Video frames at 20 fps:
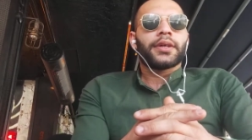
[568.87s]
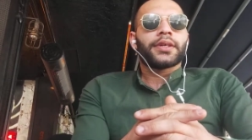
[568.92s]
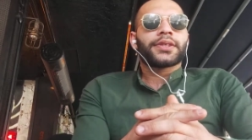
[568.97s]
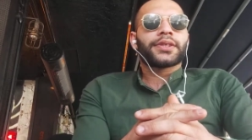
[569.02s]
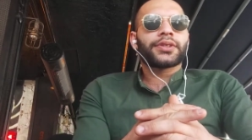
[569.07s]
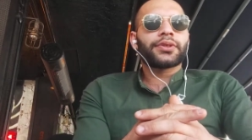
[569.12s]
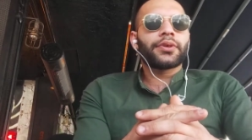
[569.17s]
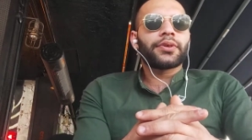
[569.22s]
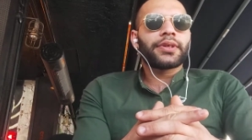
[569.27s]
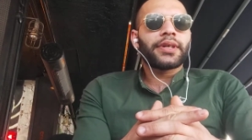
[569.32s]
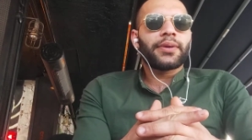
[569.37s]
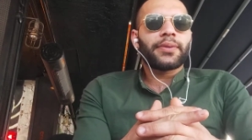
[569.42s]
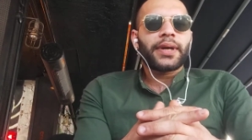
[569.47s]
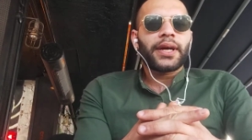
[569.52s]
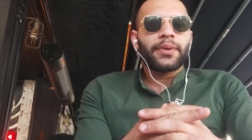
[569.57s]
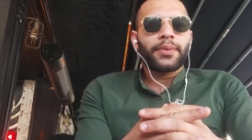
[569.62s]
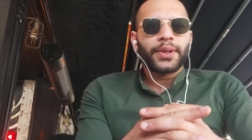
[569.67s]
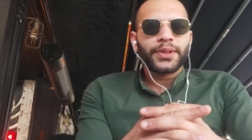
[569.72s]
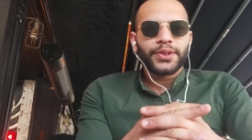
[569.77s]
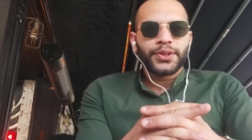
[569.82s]
So now
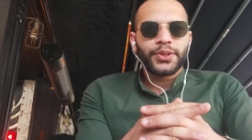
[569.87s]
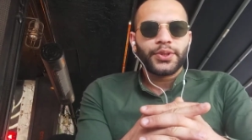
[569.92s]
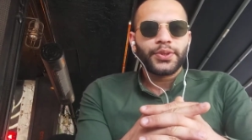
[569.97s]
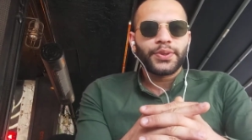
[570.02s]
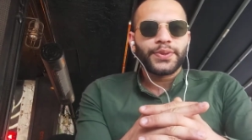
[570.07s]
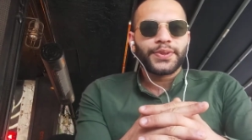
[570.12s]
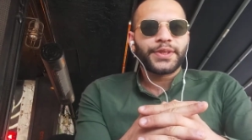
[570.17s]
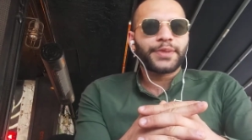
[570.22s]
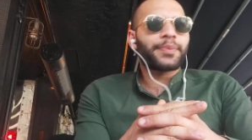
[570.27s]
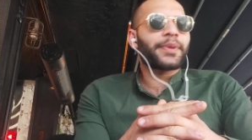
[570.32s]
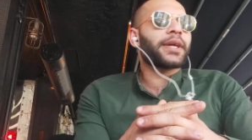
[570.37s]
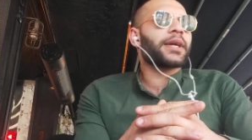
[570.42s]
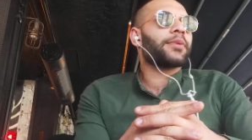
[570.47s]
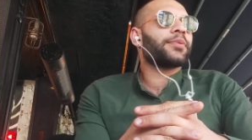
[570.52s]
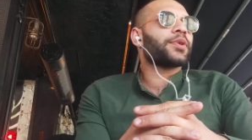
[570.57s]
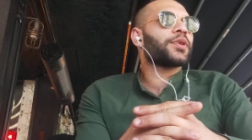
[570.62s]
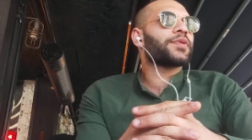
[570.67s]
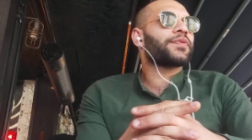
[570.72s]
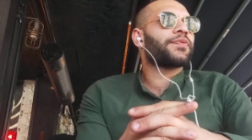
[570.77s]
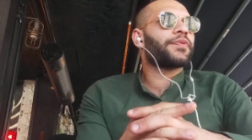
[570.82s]
I want to speak
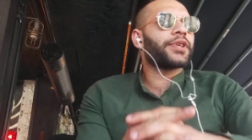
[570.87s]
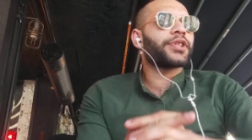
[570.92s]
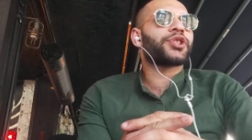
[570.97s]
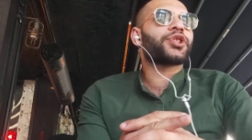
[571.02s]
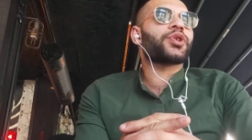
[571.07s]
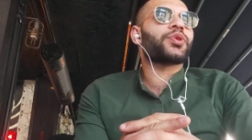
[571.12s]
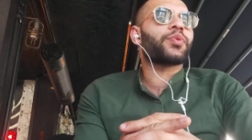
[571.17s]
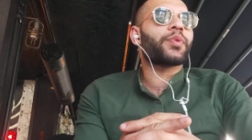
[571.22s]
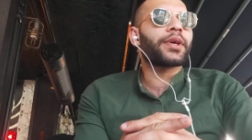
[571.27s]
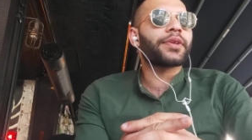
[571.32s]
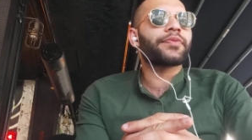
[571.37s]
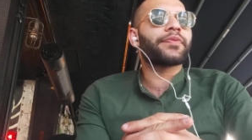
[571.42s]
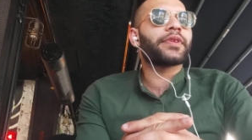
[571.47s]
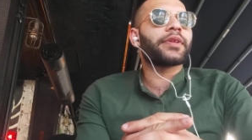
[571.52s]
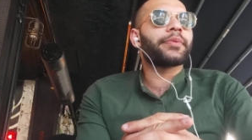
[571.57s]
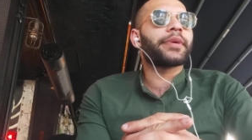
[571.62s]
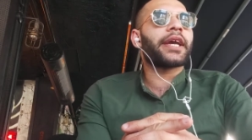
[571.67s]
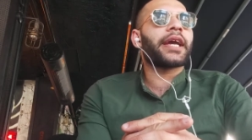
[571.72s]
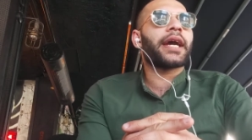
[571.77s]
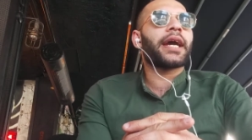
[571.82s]
about future. What
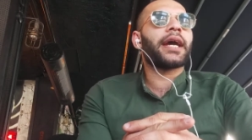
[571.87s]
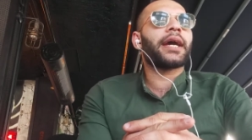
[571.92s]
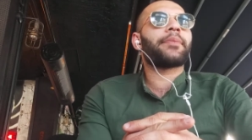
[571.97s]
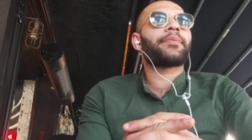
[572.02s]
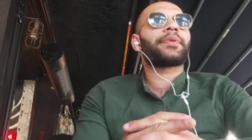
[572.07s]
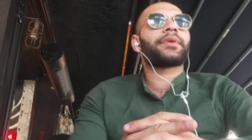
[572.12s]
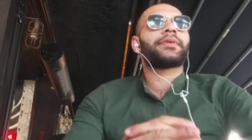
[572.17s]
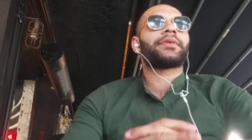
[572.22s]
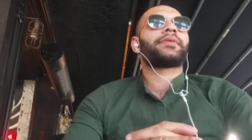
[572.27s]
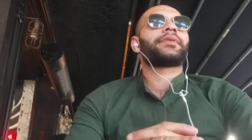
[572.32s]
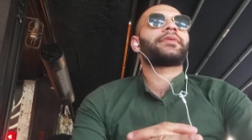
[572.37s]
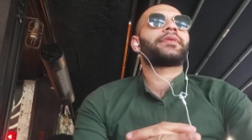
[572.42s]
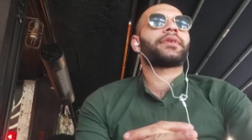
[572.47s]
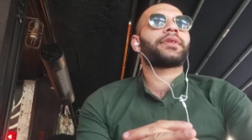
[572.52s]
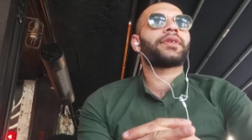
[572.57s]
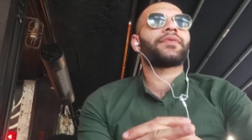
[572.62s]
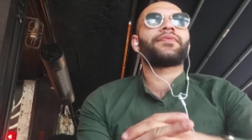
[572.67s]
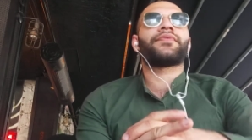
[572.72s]
will be happen in the